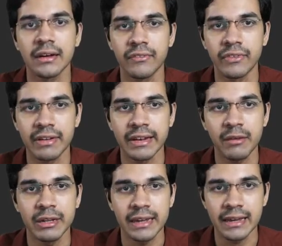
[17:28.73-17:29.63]
we will
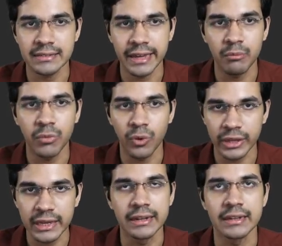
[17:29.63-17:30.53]
name it as
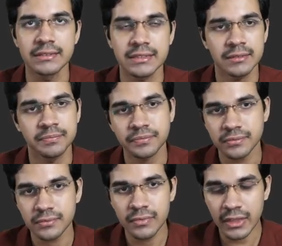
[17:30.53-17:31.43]
employee list.
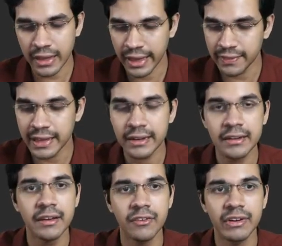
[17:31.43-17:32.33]
And
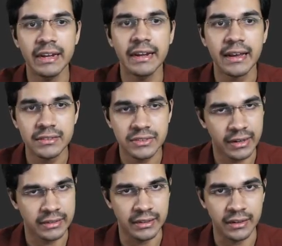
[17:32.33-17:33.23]
then we need a
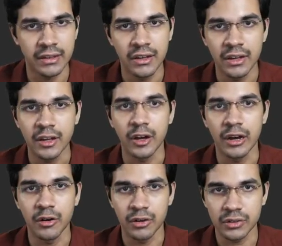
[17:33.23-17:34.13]
constructor.
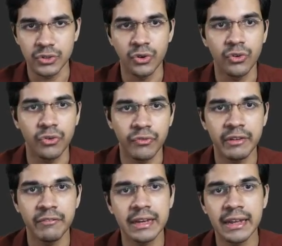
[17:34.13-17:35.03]
So
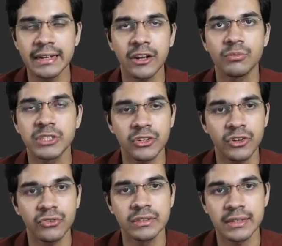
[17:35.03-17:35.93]
when we create an object
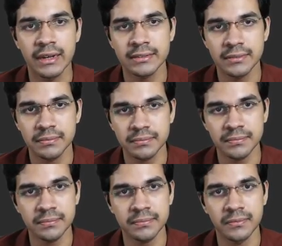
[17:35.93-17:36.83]
of this class,
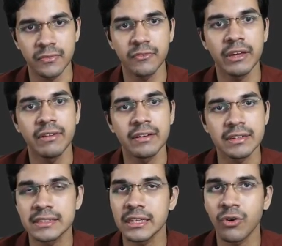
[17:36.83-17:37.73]
we will
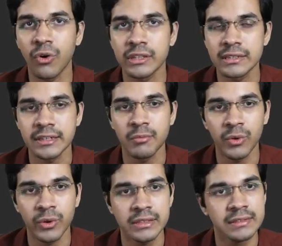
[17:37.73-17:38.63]
receive all these
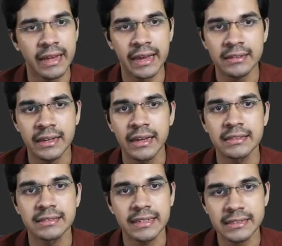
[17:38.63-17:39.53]
employees and
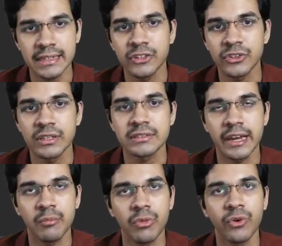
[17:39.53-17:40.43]
set into this
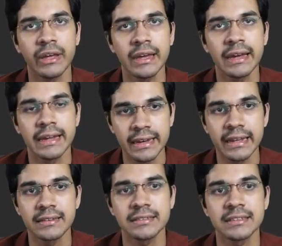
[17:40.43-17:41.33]
employee
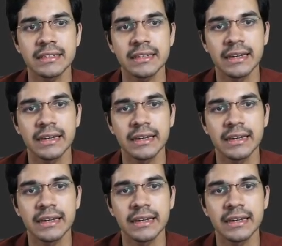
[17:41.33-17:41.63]
list.